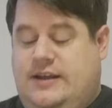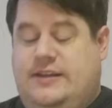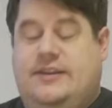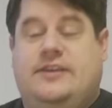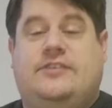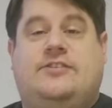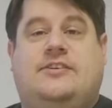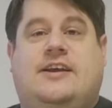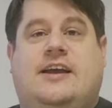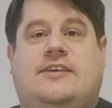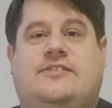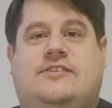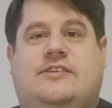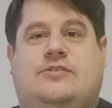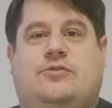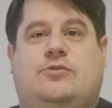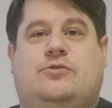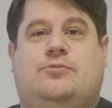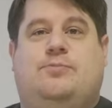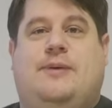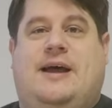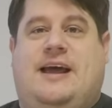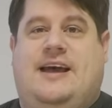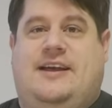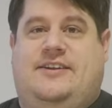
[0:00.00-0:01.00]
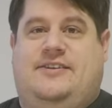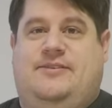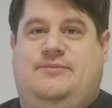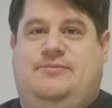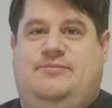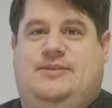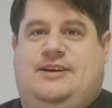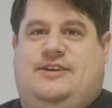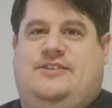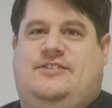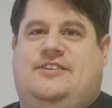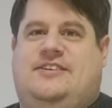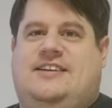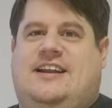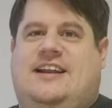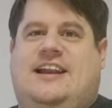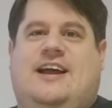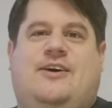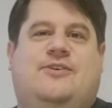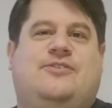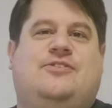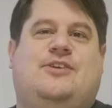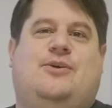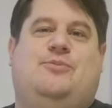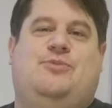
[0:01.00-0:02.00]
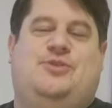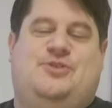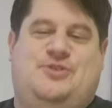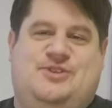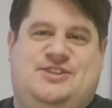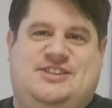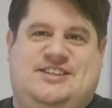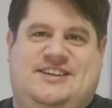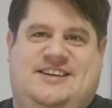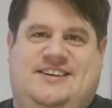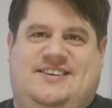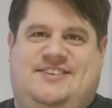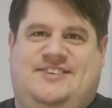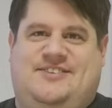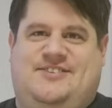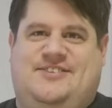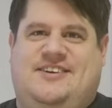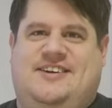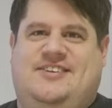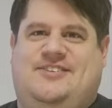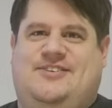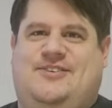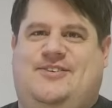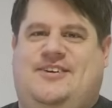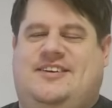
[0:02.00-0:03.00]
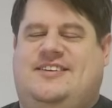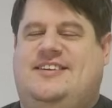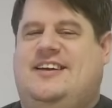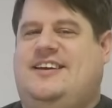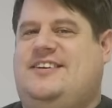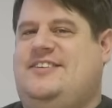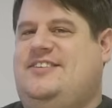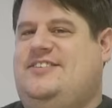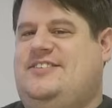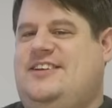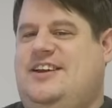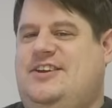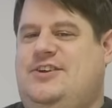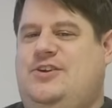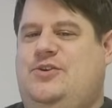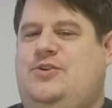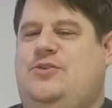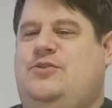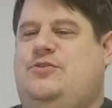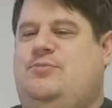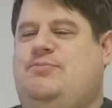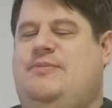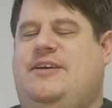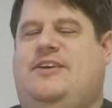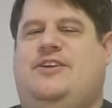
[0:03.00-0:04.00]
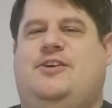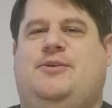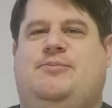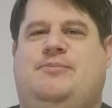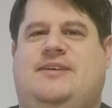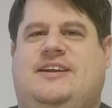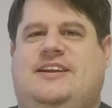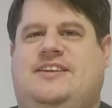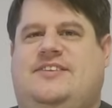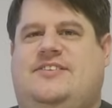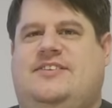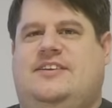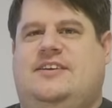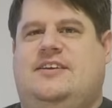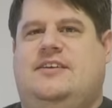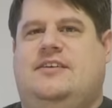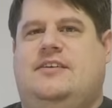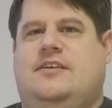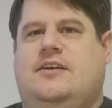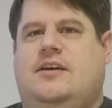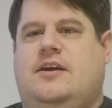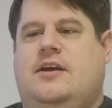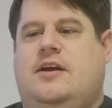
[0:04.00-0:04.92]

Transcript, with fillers: In this case, this was bad because it allowed someone to cheat, right? So attackers can use malleability,